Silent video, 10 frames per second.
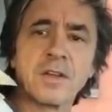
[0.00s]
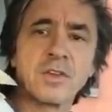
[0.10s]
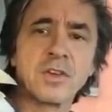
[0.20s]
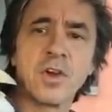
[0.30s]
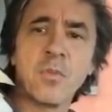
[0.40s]

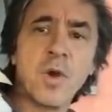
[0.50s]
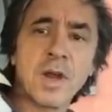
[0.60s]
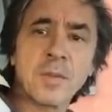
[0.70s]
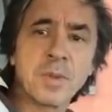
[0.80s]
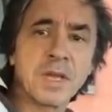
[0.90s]
You don't
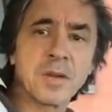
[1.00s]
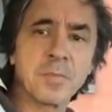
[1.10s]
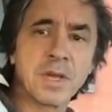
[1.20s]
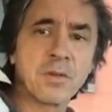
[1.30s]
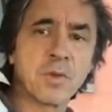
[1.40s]
want to be in a
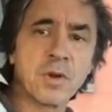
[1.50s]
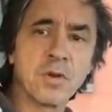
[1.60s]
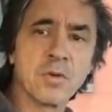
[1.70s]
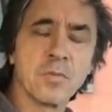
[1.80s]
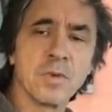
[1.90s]
big
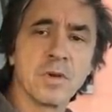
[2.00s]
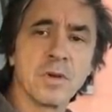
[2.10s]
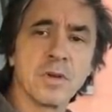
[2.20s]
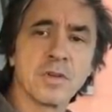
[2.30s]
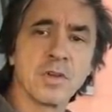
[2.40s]
room.
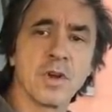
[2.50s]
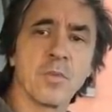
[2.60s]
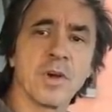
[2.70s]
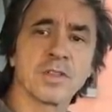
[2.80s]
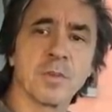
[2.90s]
You
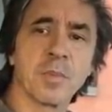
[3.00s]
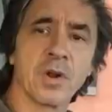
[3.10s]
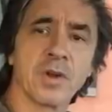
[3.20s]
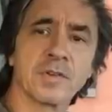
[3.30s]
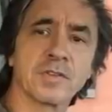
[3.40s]
don't want the
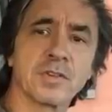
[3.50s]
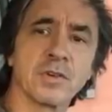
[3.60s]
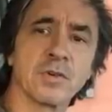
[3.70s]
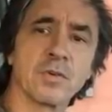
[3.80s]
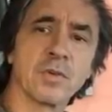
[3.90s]
bird
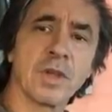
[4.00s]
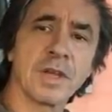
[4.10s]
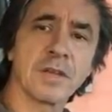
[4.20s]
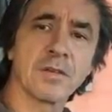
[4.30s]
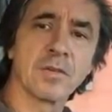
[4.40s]
to,
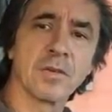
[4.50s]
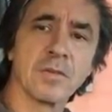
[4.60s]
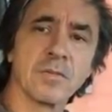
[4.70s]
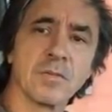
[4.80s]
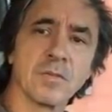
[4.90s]
like,
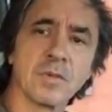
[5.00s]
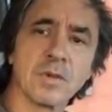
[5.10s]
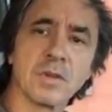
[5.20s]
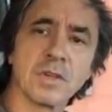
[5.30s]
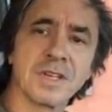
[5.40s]

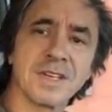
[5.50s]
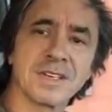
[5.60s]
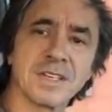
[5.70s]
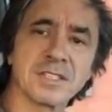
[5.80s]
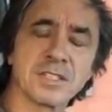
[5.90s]

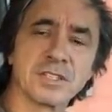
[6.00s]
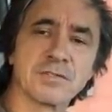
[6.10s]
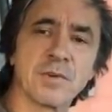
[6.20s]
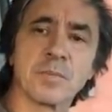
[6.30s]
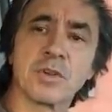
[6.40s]
get distance
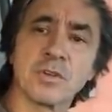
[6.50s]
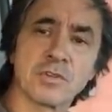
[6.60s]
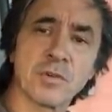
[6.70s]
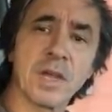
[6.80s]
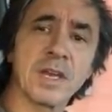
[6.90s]
from you. You're
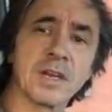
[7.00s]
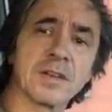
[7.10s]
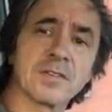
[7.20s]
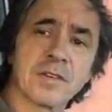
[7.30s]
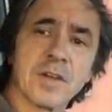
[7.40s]
training
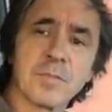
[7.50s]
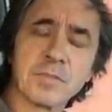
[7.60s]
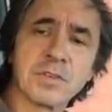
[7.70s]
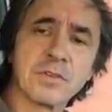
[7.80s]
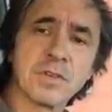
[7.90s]
it to come
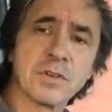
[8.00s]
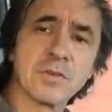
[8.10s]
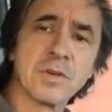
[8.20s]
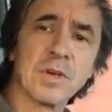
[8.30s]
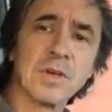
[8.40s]
to you.
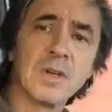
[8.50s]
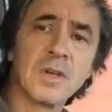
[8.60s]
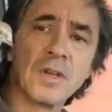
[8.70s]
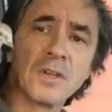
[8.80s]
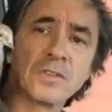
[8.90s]

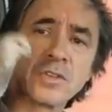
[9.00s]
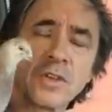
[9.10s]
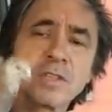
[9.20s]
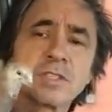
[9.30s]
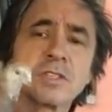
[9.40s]
So
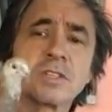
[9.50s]
this